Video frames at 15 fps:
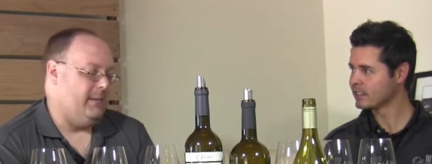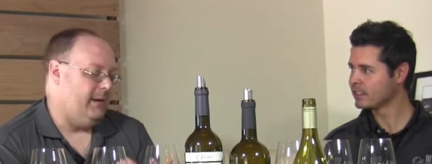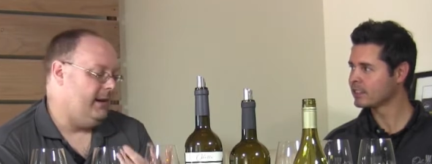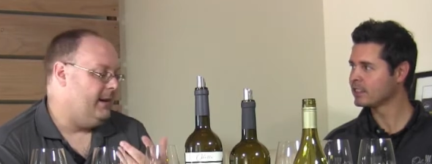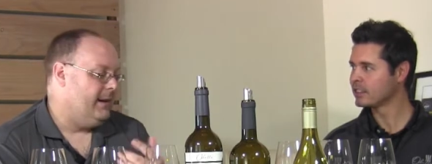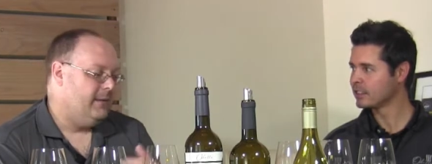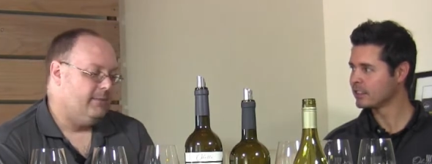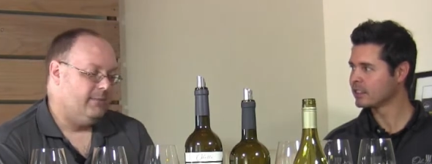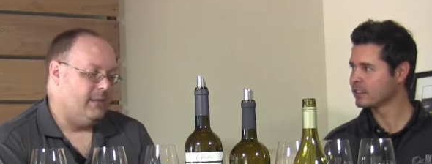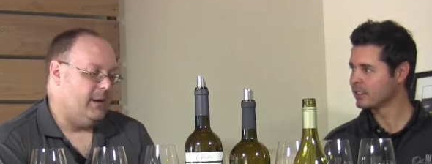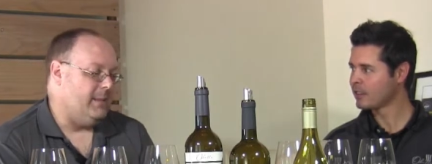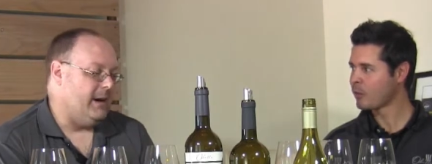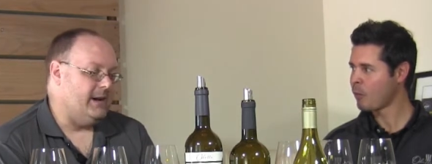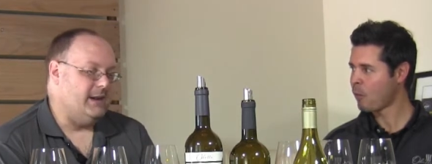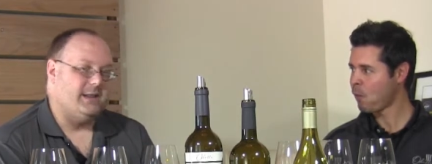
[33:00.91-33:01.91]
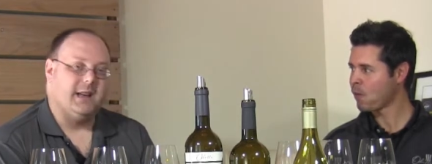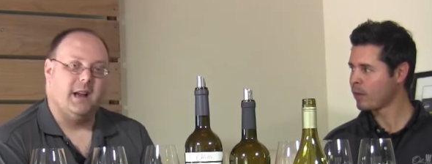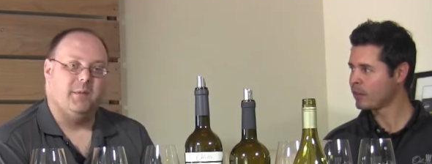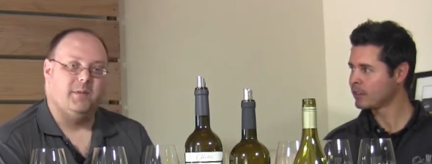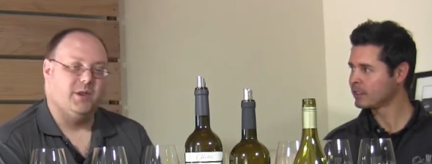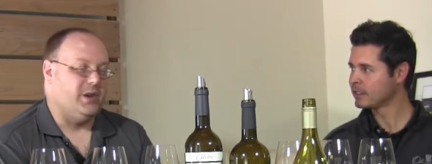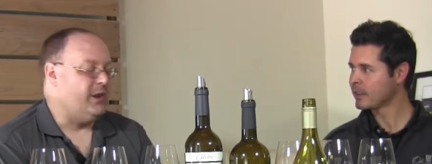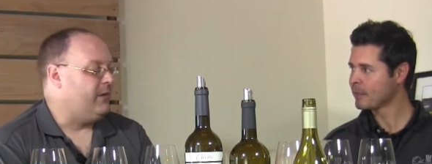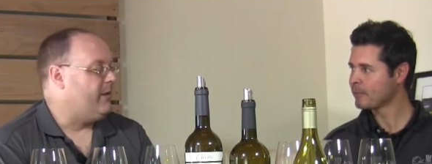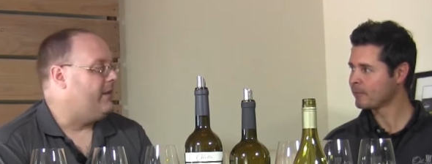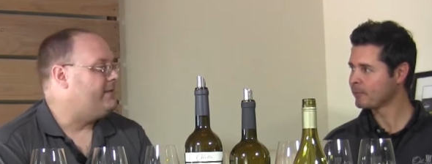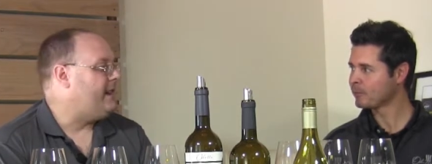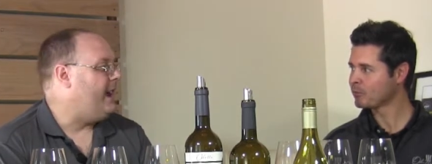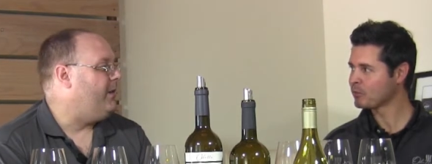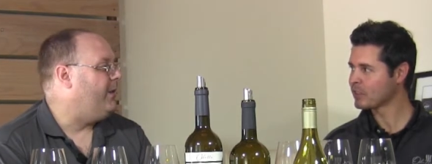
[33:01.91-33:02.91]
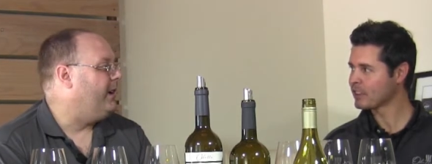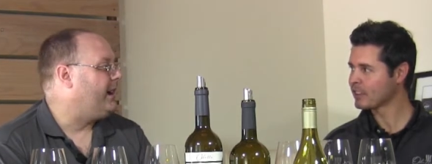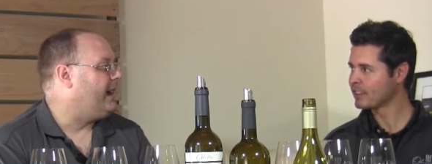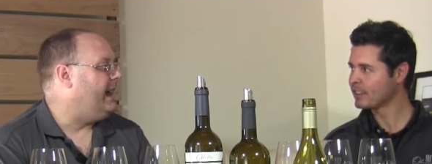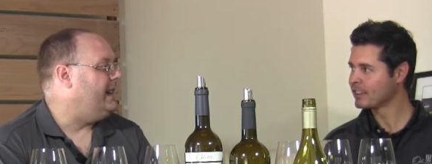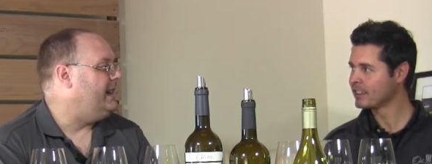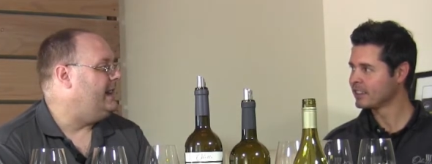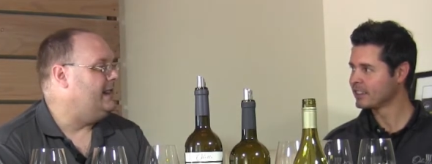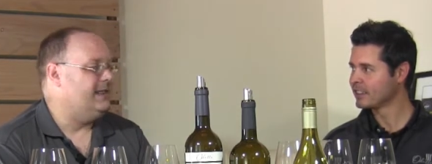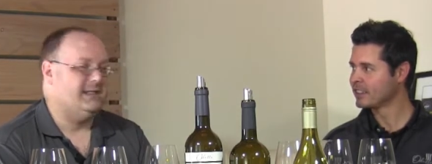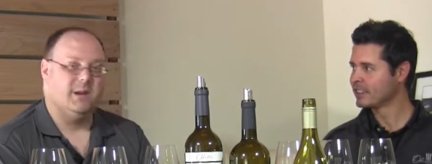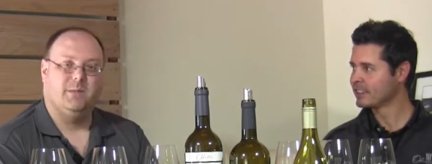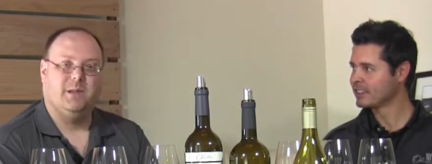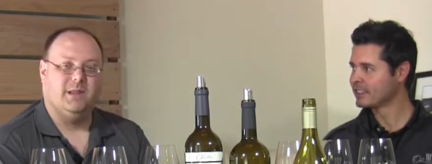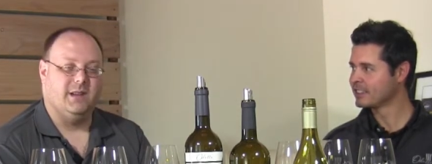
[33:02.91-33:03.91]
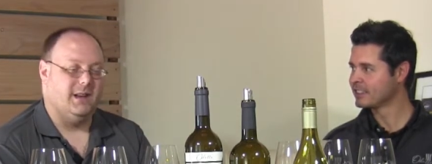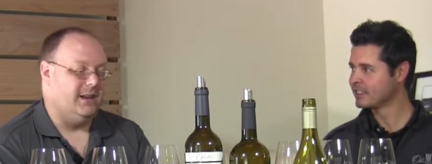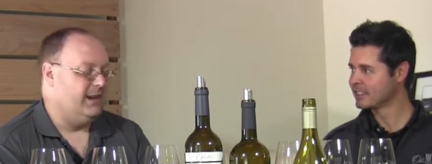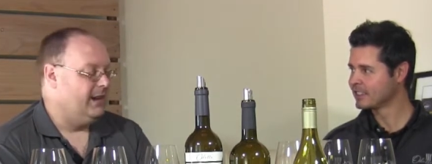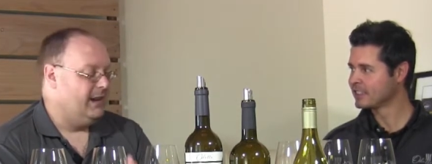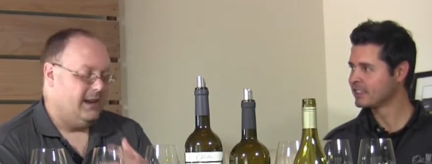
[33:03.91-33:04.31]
Speaker 1: Maybe I just had a particularly rough day at work and I need something to.